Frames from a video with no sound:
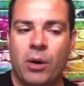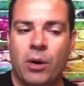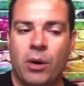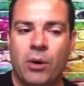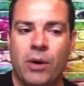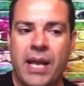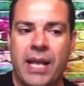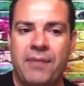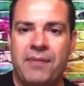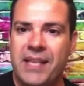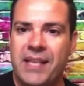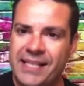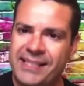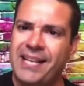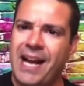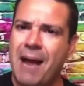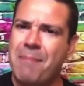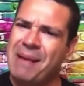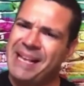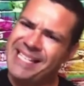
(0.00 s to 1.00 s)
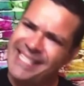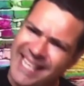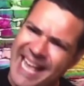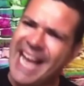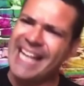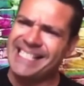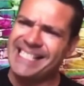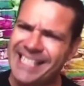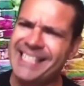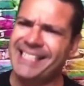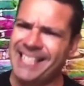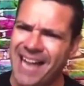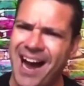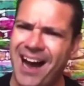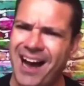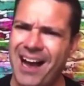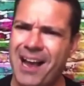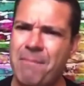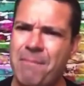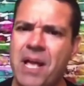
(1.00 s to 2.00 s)
In this time, is that the
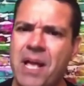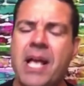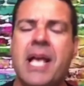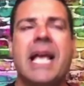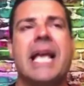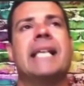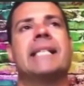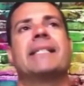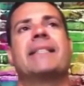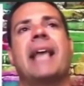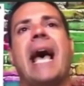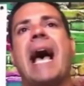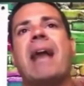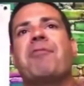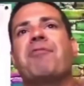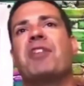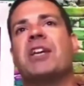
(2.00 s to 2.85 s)
time? Is that the